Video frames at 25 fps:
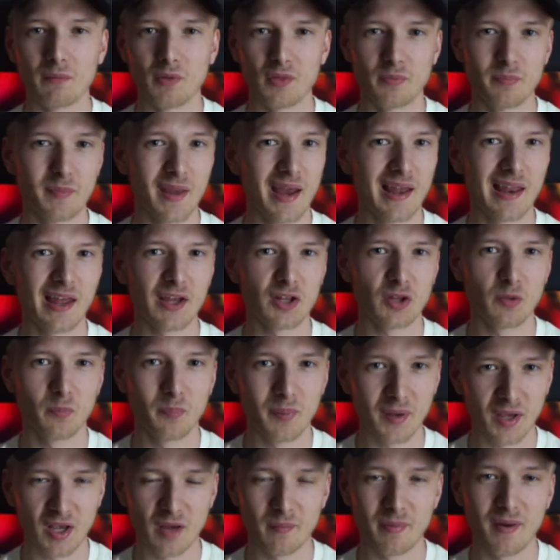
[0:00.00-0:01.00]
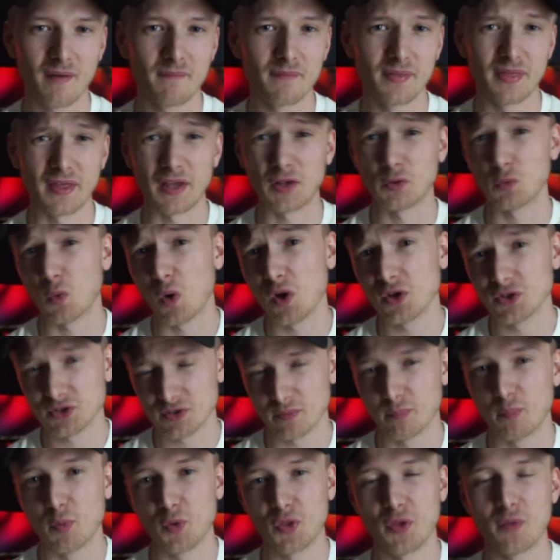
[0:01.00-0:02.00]
with me. I like to pick up everything once
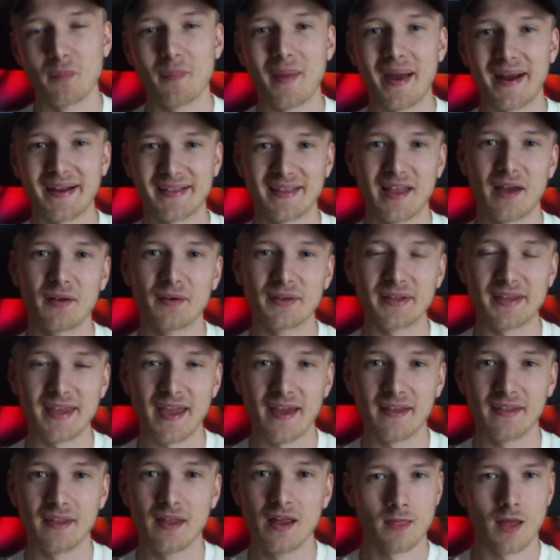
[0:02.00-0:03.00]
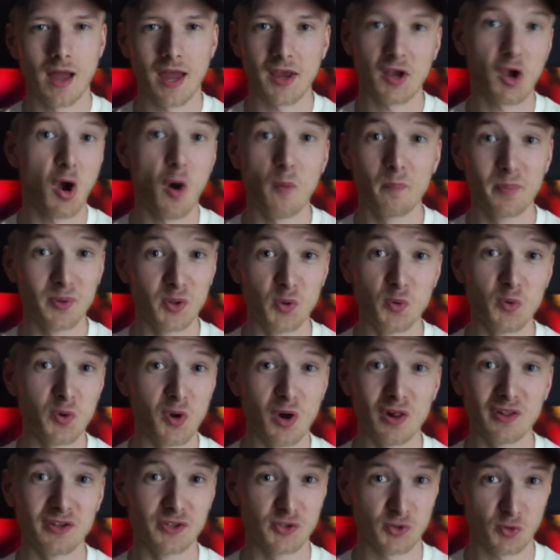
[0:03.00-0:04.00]
and put them back down again. I can't be doing
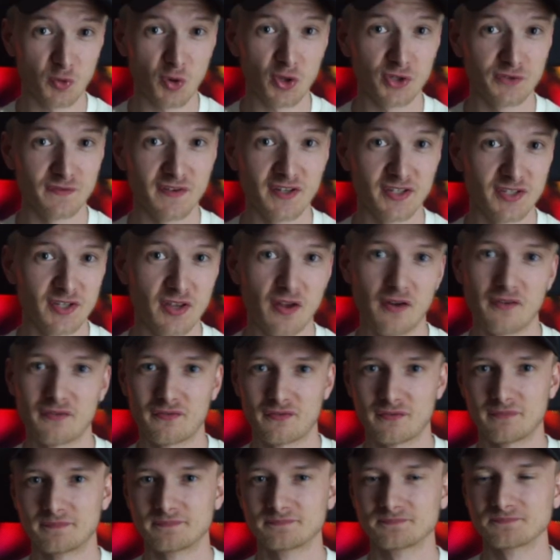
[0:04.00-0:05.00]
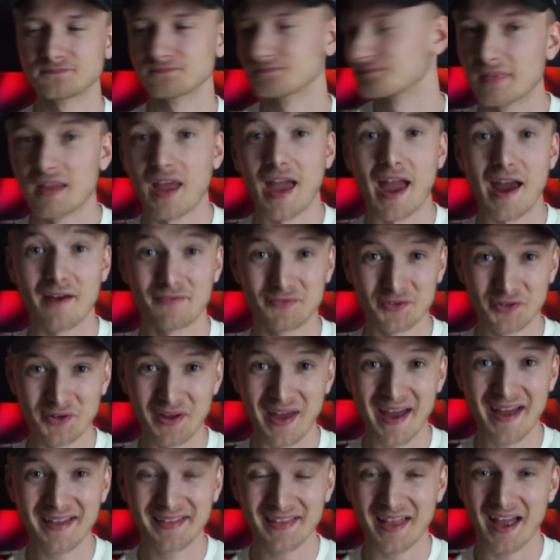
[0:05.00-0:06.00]
all this CrossFit stuff. After
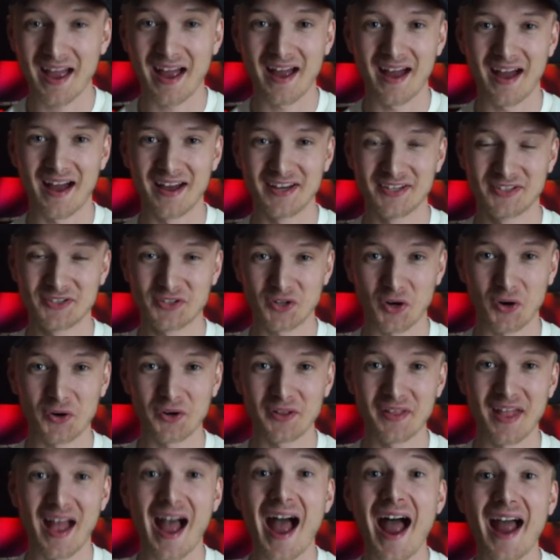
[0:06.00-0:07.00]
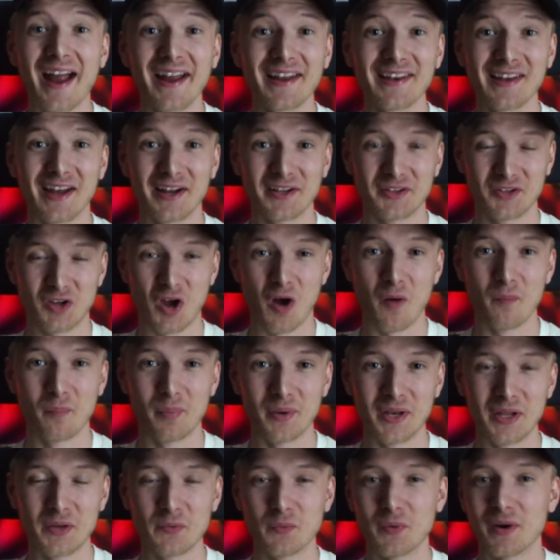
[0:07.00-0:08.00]
that, I started a highlight
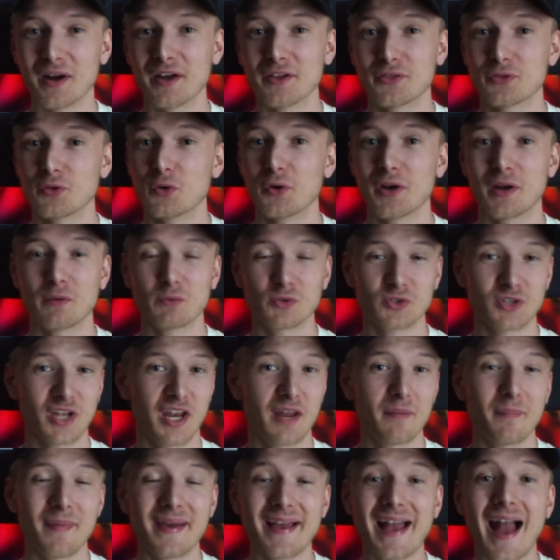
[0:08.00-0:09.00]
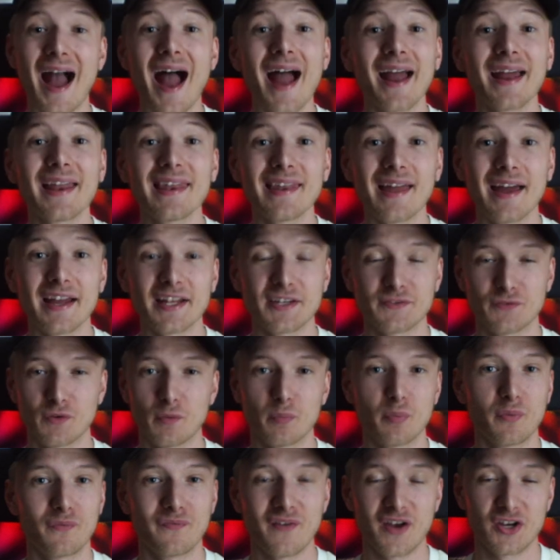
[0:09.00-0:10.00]
company where I thought I was gonna make highlights for
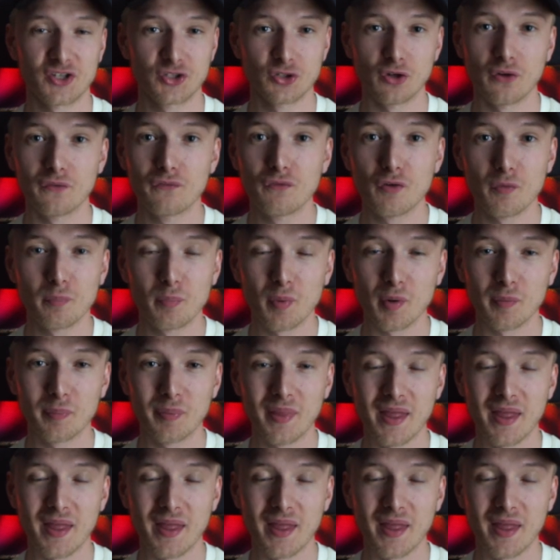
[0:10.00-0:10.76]
professional football